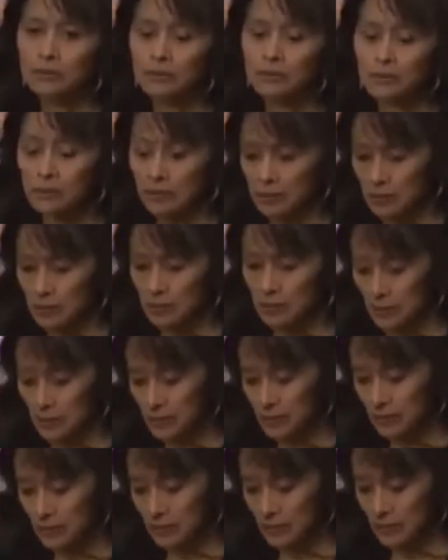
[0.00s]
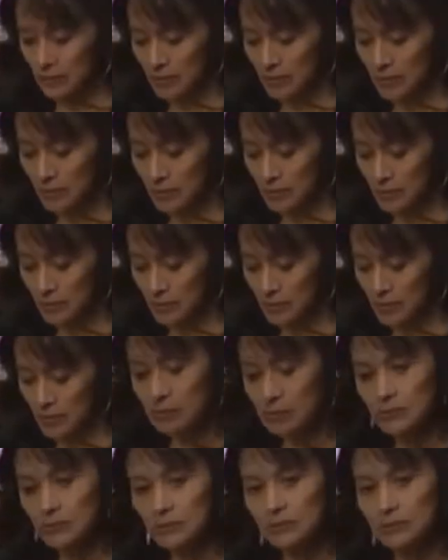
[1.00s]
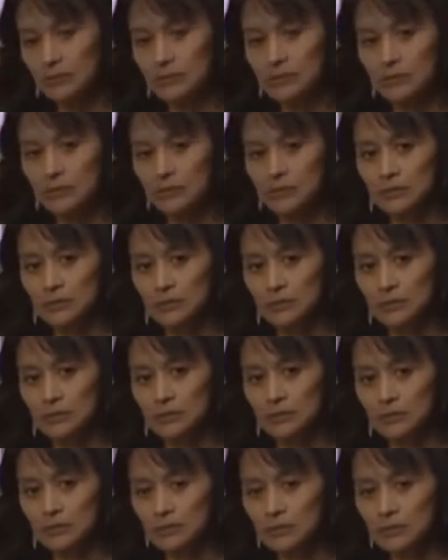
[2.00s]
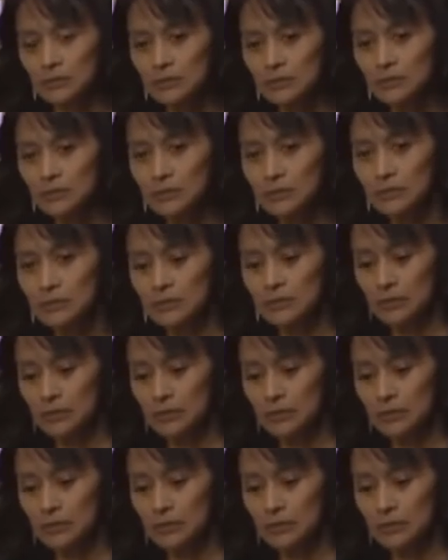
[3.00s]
The person shown says nothing.